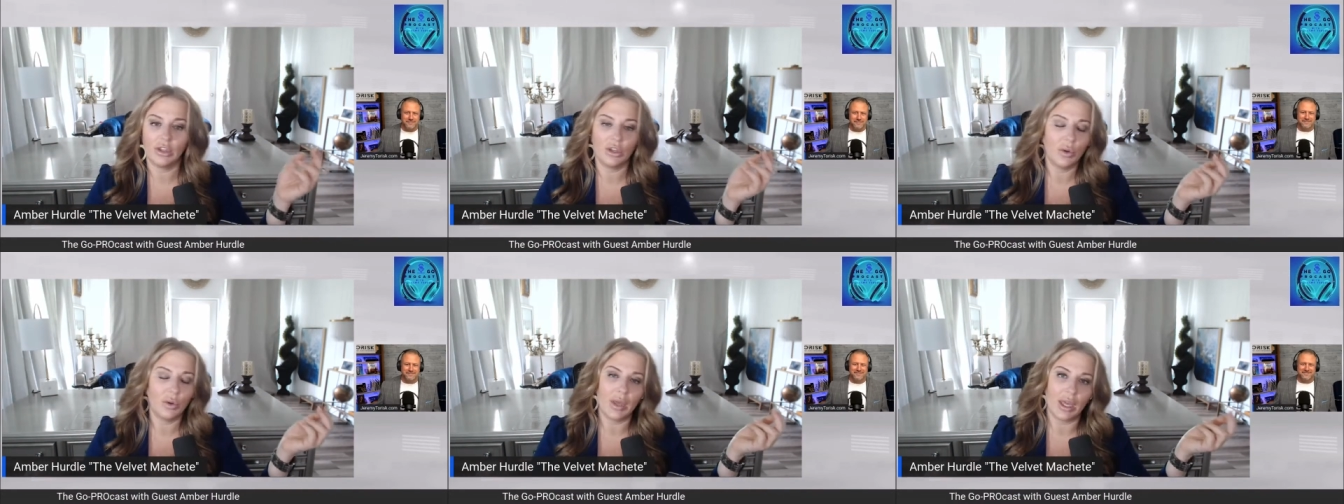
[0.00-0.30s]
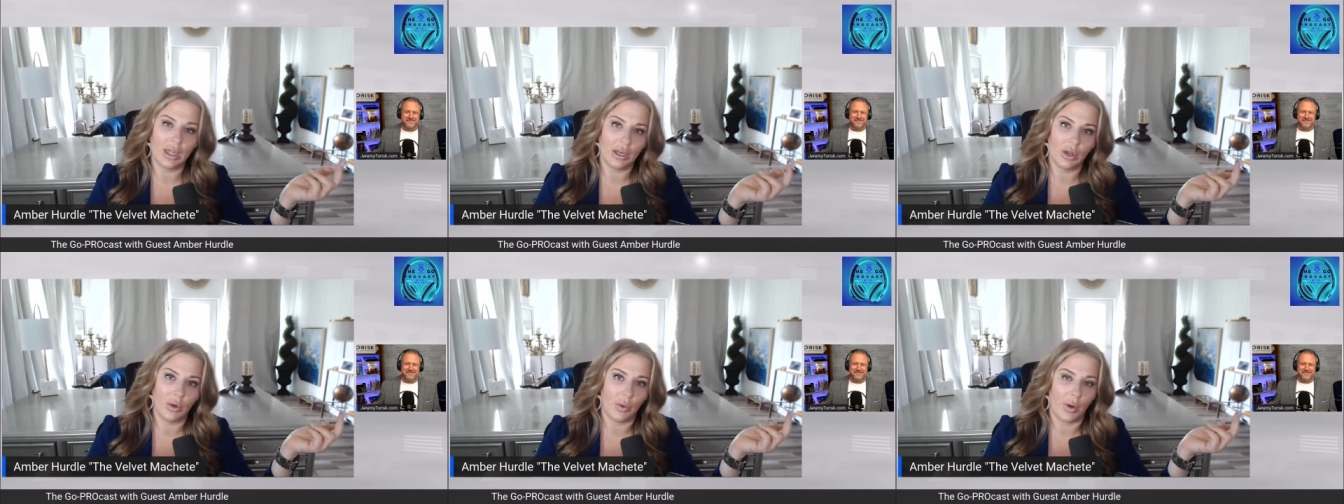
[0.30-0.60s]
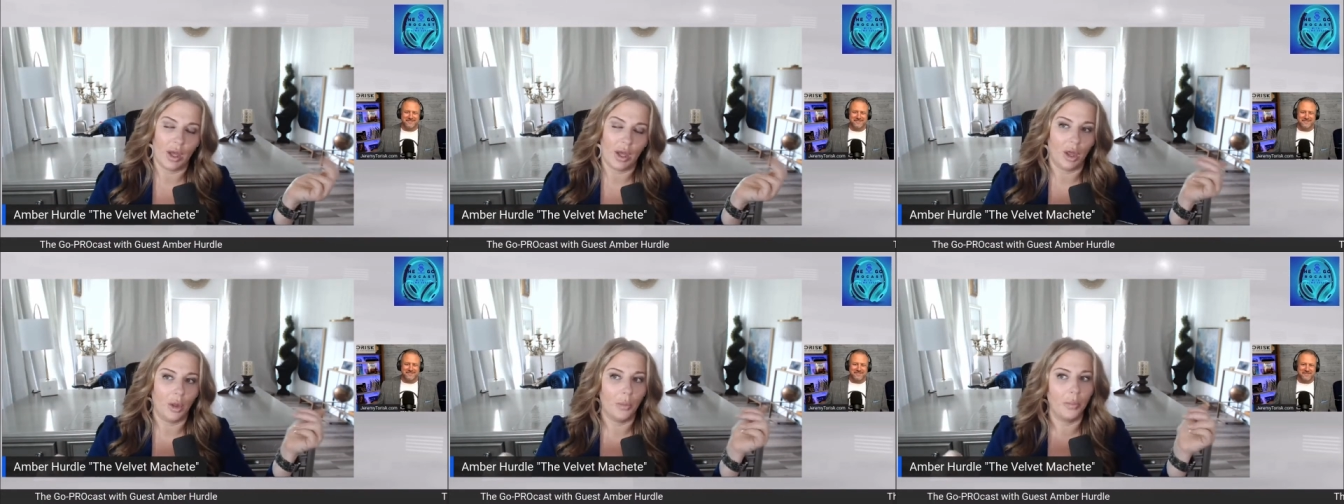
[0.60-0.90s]
you get no
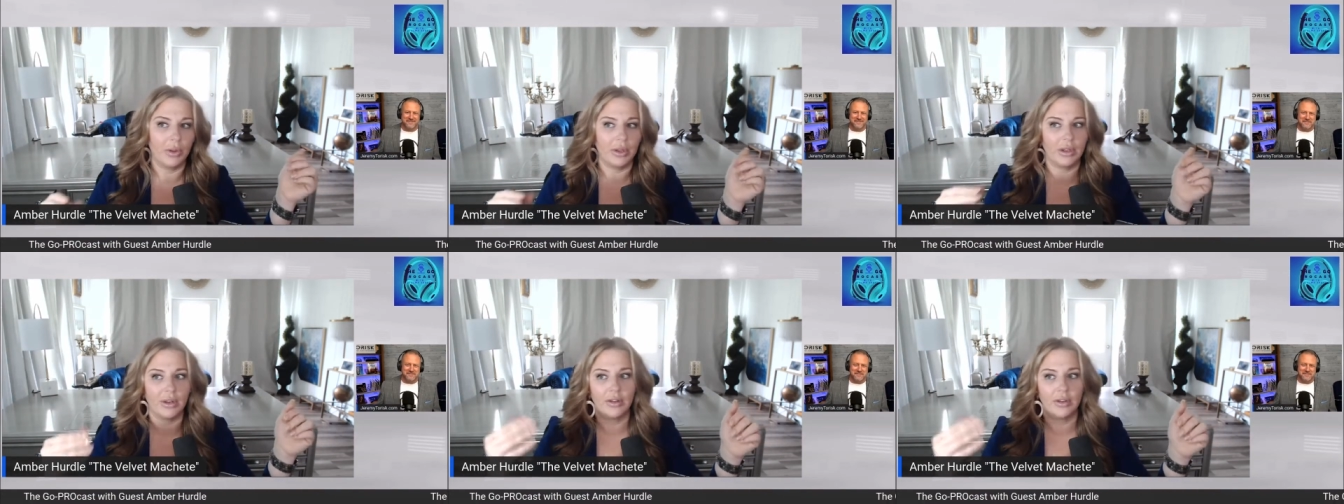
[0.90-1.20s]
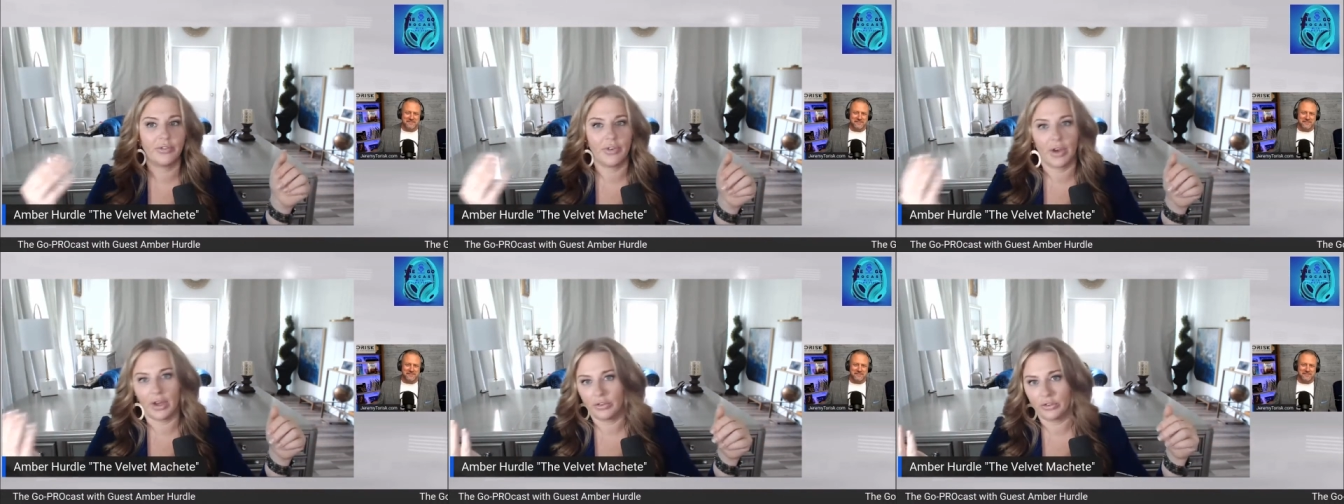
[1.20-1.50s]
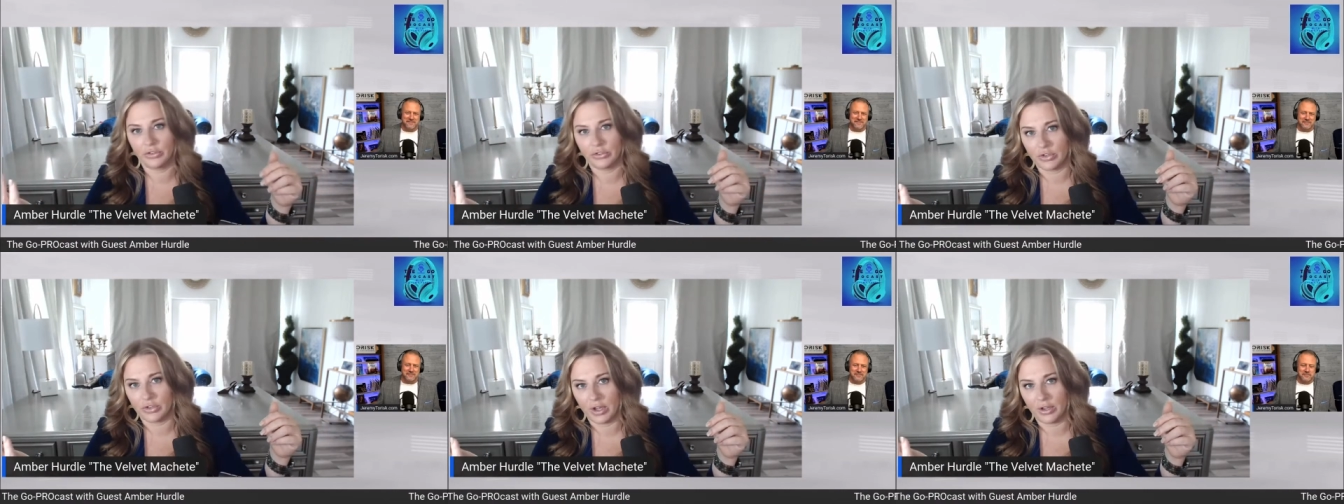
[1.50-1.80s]
help and the
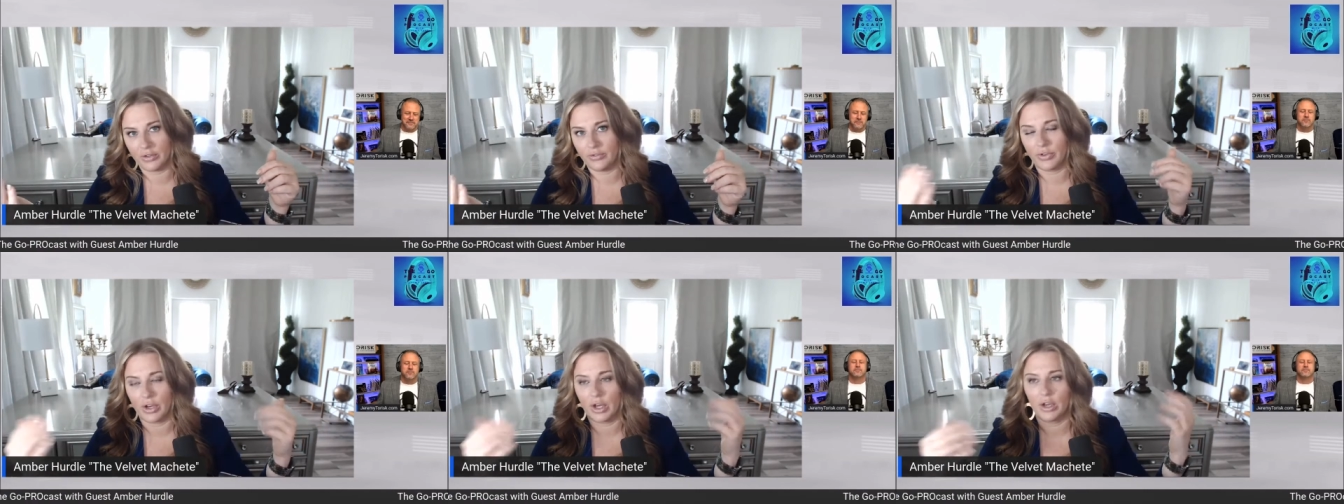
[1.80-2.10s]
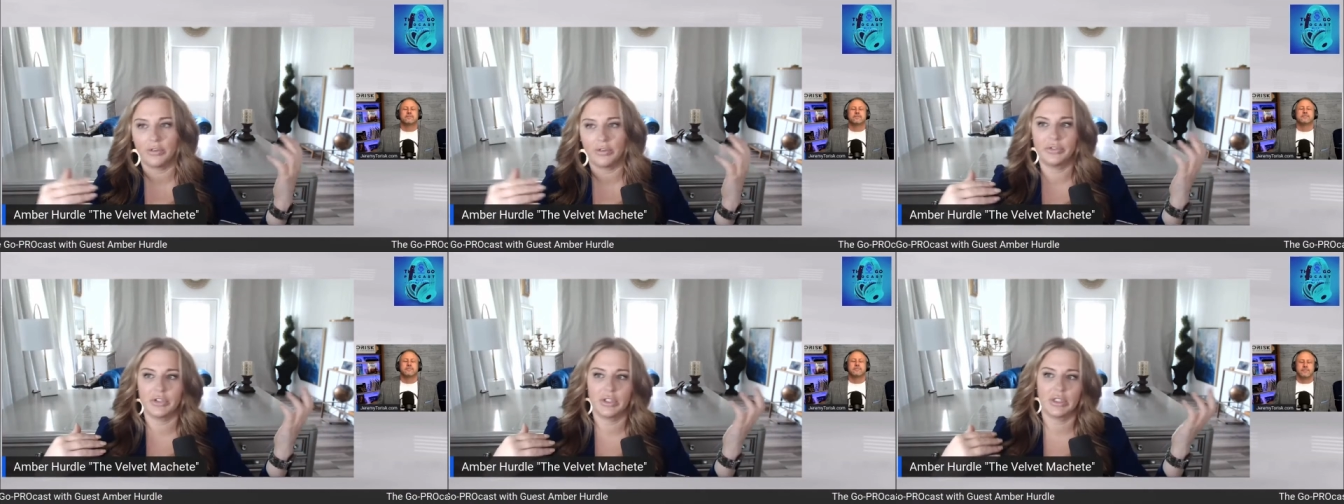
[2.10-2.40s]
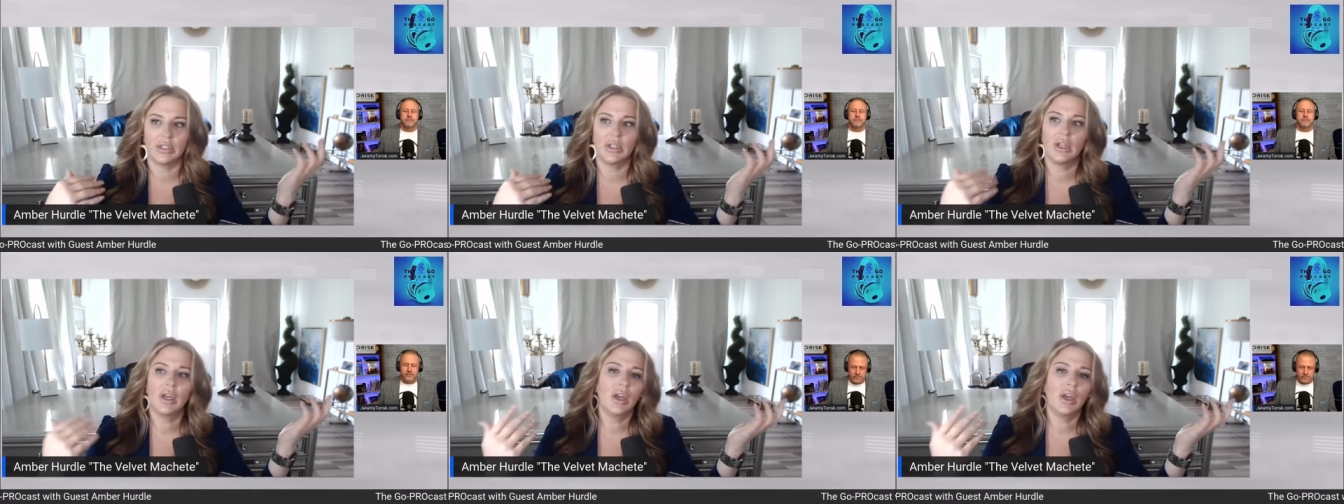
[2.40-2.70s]
father's not involved
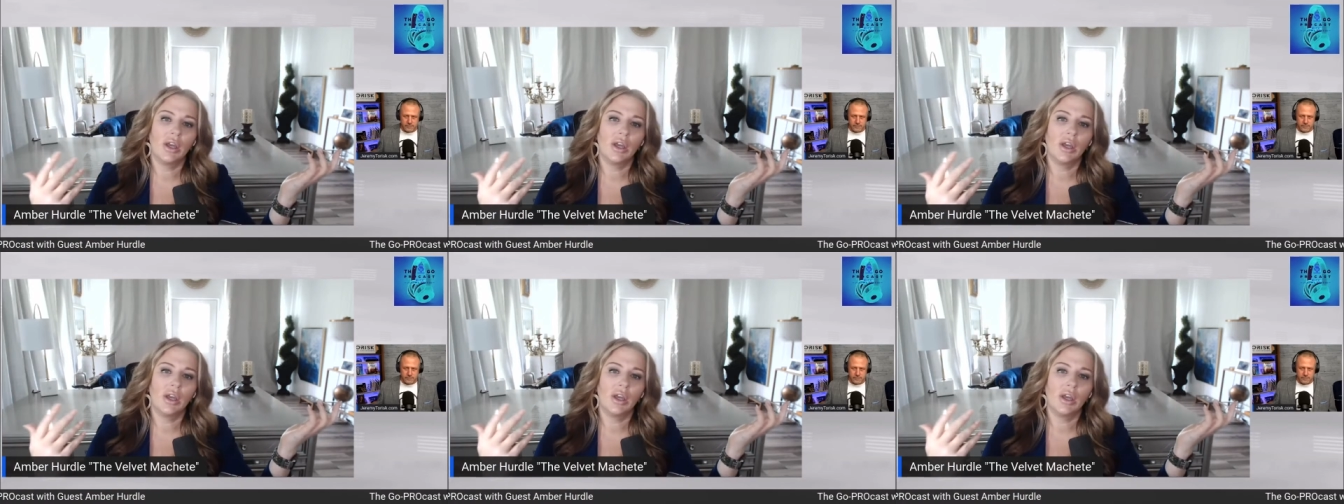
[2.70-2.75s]
and